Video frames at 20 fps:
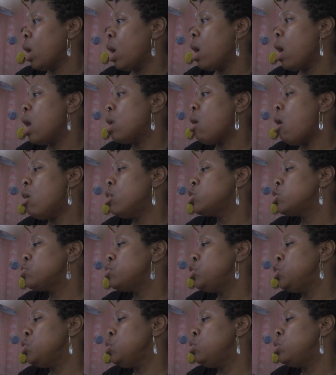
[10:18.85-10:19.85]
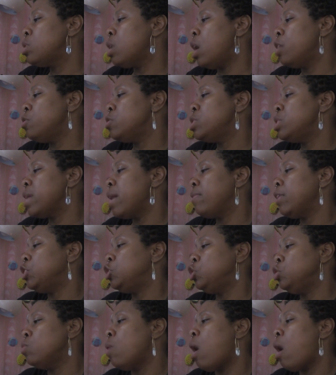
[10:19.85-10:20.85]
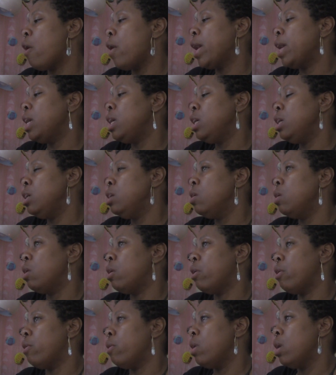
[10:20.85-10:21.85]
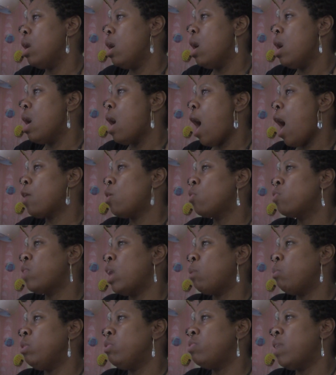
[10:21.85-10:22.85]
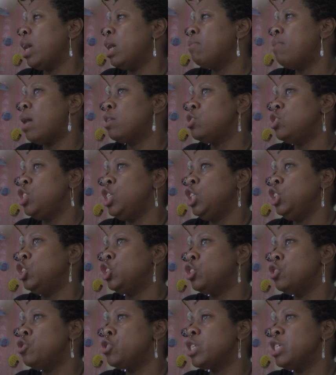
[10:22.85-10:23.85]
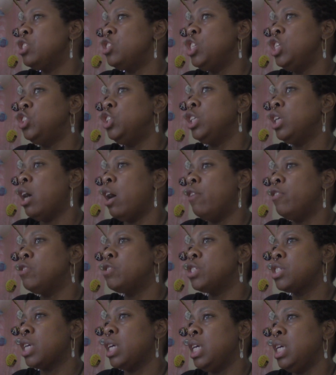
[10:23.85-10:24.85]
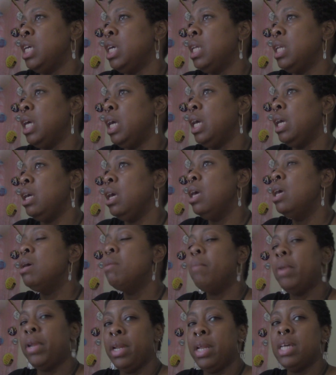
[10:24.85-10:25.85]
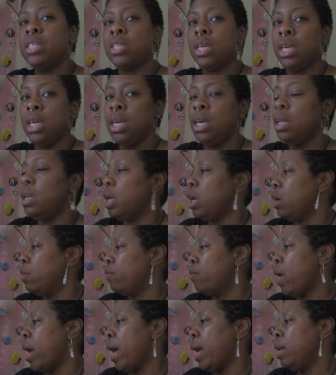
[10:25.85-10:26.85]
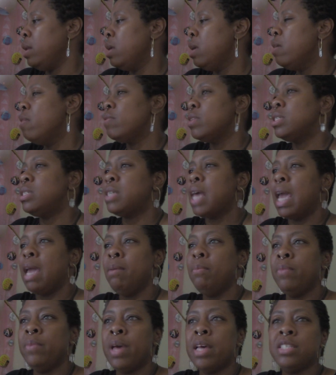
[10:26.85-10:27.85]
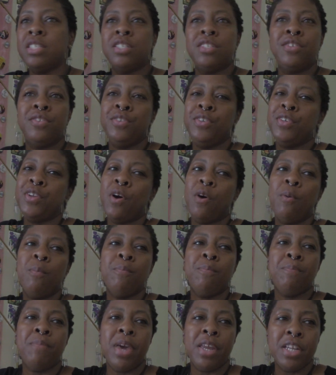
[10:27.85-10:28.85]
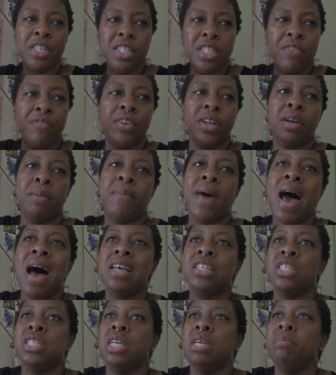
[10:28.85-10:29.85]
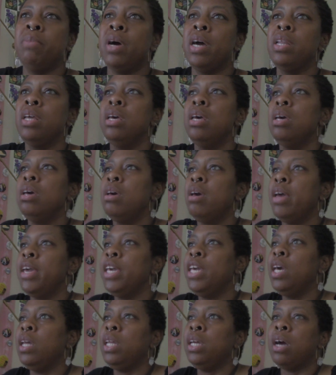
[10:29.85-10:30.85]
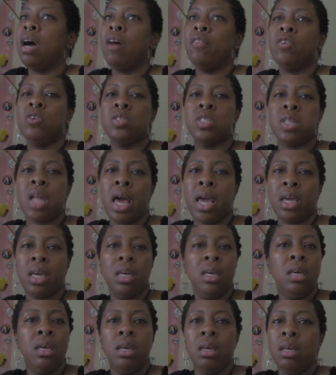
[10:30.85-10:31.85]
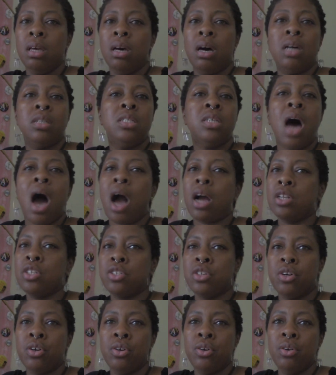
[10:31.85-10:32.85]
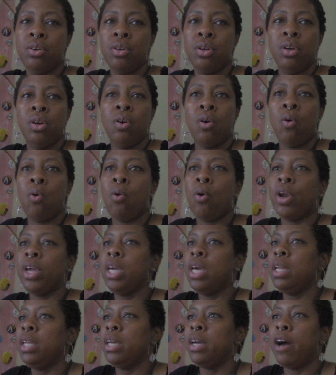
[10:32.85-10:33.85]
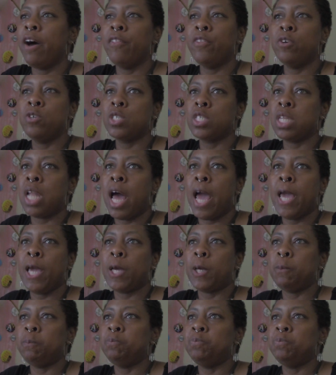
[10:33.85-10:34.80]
And also, too, to understand that you are a healer. I don't think we think about teachers and teaching others as a healing, but it is a healing, right? The same as, in a different capacity, but healing others like a doctor, or healing others like,